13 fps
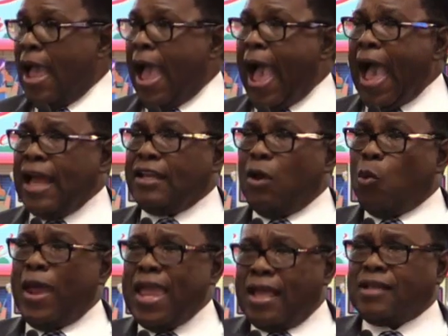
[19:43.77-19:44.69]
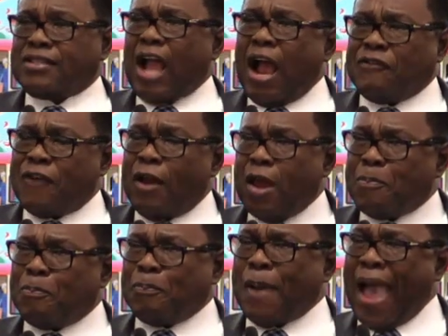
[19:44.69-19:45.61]
And the wings are very
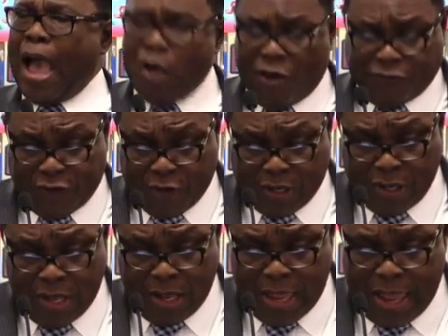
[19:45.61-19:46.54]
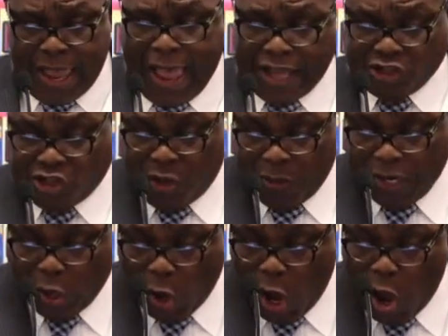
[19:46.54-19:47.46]
powerful. And she
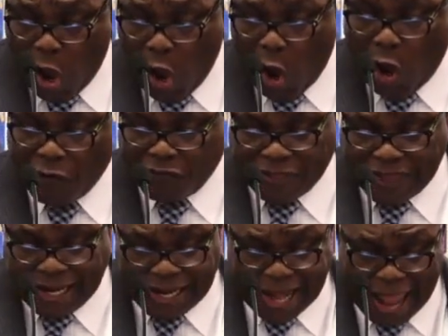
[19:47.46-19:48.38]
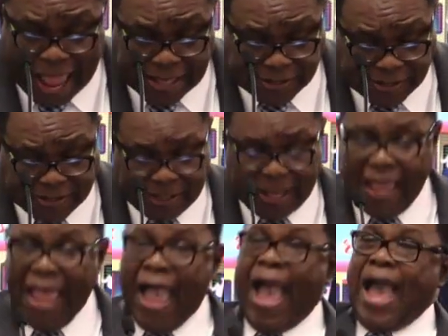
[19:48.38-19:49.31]
will go over the nest
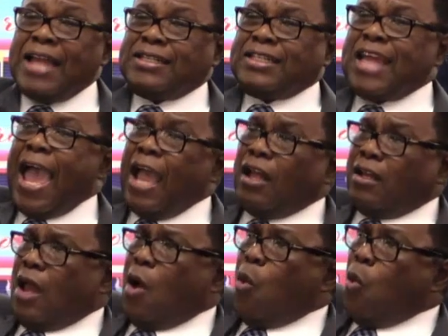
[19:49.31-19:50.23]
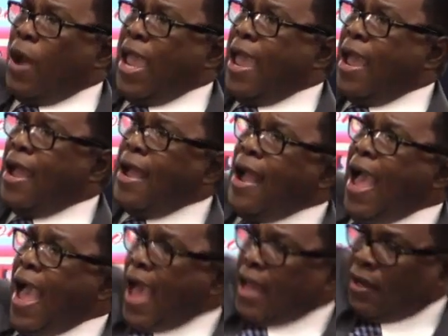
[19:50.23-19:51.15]
and take the wing
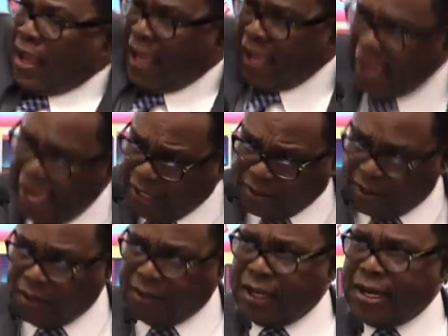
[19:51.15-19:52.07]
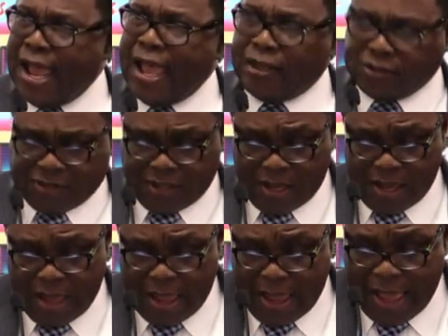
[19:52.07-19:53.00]
and hit the nest
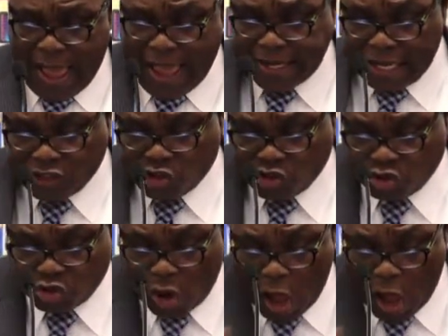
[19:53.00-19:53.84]
and destroy